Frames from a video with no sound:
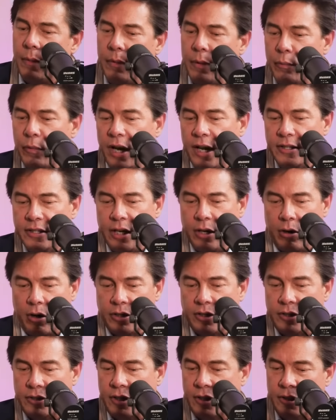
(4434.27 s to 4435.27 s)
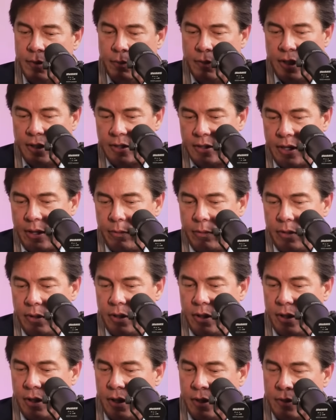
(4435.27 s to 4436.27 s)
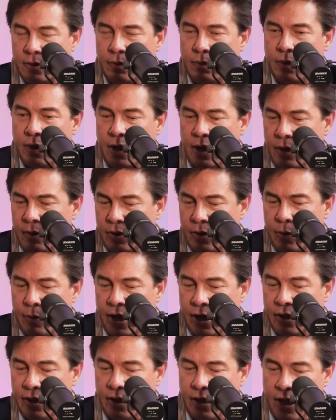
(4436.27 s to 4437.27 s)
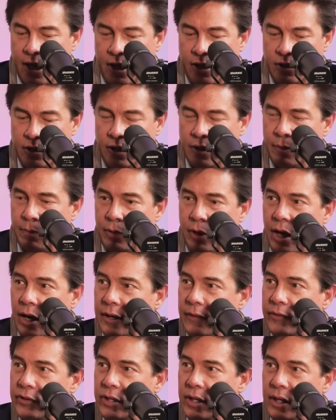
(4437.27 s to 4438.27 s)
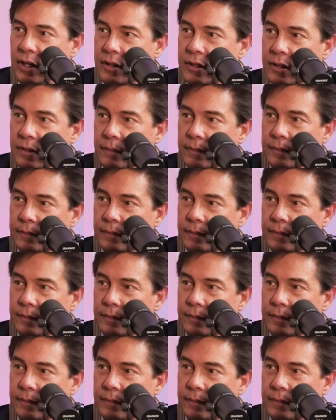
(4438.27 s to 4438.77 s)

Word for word: I mean, when I say narcissism, let's say, I'll go back to the analogy of the block of cheese,